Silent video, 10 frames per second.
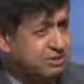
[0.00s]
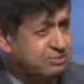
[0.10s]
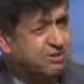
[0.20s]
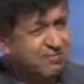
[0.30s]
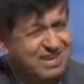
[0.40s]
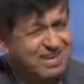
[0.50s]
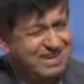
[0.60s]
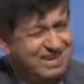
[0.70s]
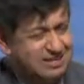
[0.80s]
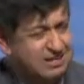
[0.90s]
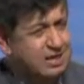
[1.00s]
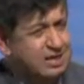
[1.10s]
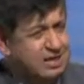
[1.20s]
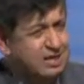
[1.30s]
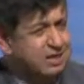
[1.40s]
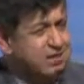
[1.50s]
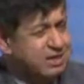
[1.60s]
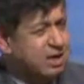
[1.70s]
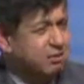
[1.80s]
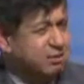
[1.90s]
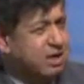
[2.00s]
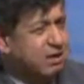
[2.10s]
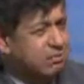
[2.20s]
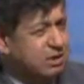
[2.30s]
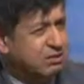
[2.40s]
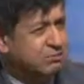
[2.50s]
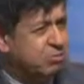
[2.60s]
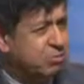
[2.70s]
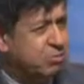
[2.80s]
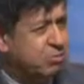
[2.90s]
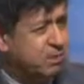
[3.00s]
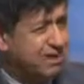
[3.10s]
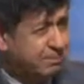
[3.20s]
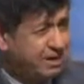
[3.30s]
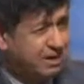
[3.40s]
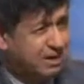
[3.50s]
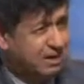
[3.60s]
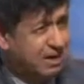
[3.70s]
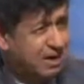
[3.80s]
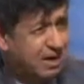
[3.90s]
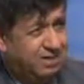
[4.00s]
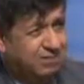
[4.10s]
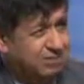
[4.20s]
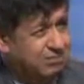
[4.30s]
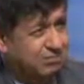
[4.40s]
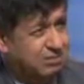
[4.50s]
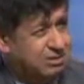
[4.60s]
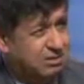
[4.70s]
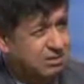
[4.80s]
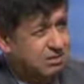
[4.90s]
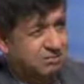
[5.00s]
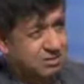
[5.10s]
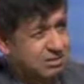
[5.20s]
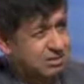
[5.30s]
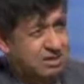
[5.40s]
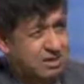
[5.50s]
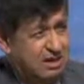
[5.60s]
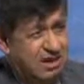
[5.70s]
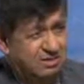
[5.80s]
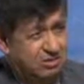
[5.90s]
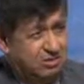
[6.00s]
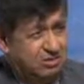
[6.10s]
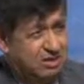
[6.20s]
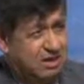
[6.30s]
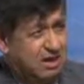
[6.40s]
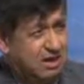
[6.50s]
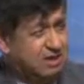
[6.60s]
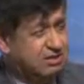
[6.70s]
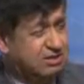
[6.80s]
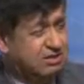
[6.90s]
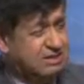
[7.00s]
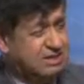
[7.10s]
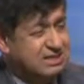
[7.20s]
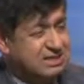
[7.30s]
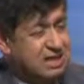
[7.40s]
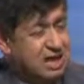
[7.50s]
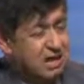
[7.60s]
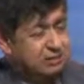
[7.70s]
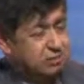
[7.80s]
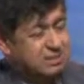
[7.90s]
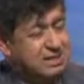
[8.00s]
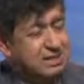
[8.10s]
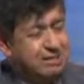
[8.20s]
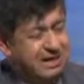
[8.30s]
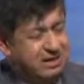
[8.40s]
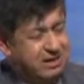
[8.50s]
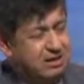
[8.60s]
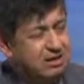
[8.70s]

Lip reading: is prophetic text. It knew a time would come when women would be independent, have their own means of livelihood. And so since it allows Muslim men